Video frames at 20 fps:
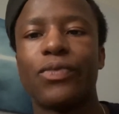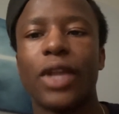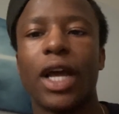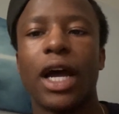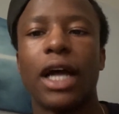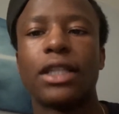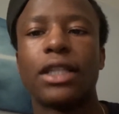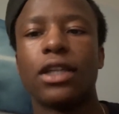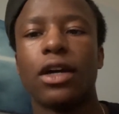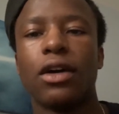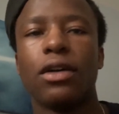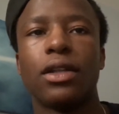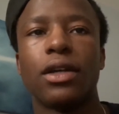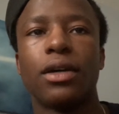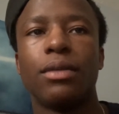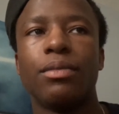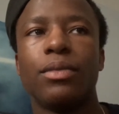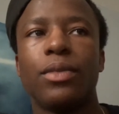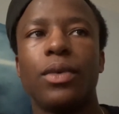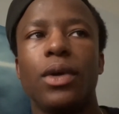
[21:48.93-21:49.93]
I told
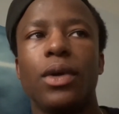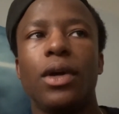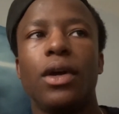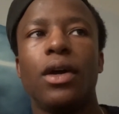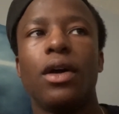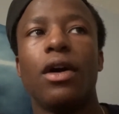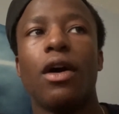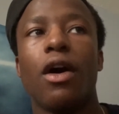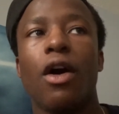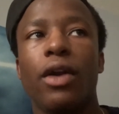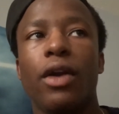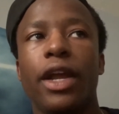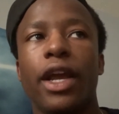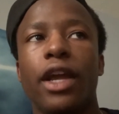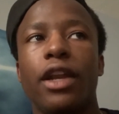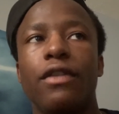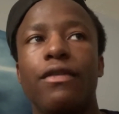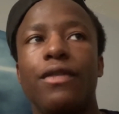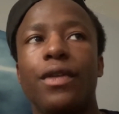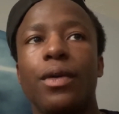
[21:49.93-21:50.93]
them on the
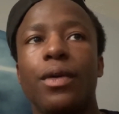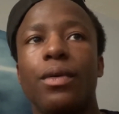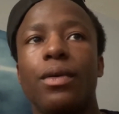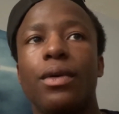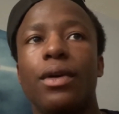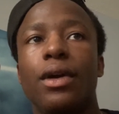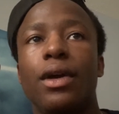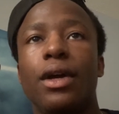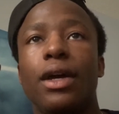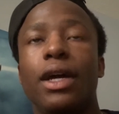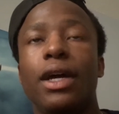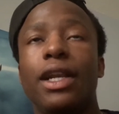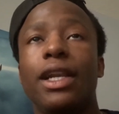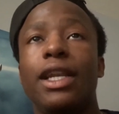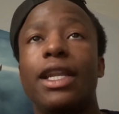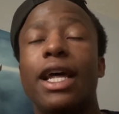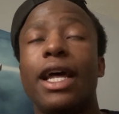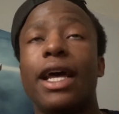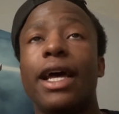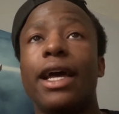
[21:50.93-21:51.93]
interview
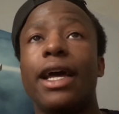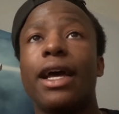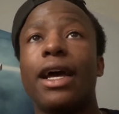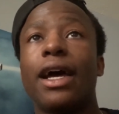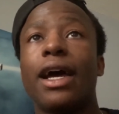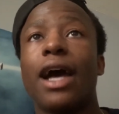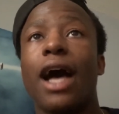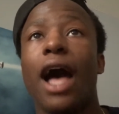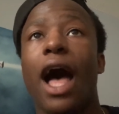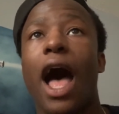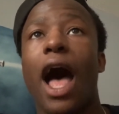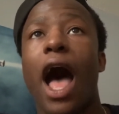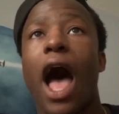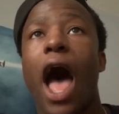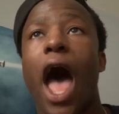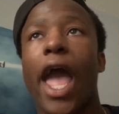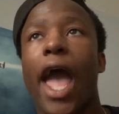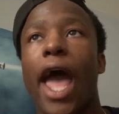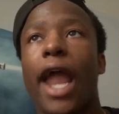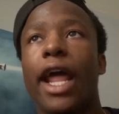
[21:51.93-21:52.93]
that
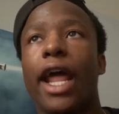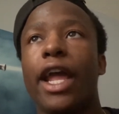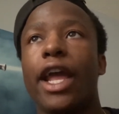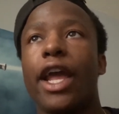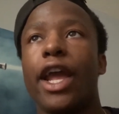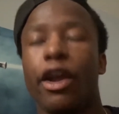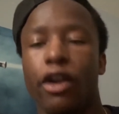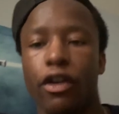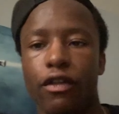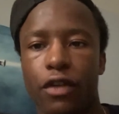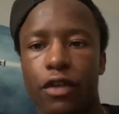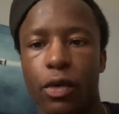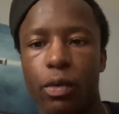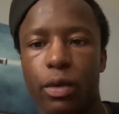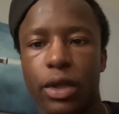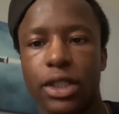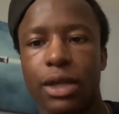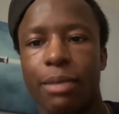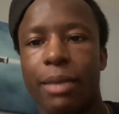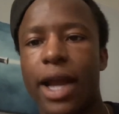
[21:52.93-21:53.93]
I got an interview
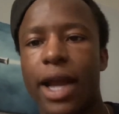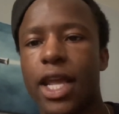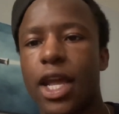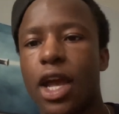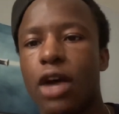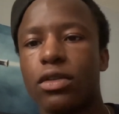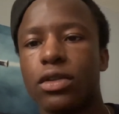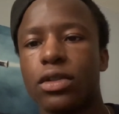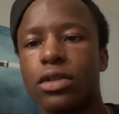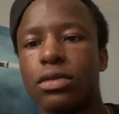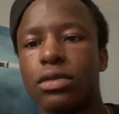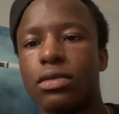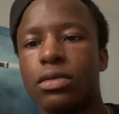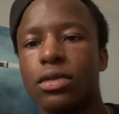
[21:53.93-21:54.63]
with somebody else.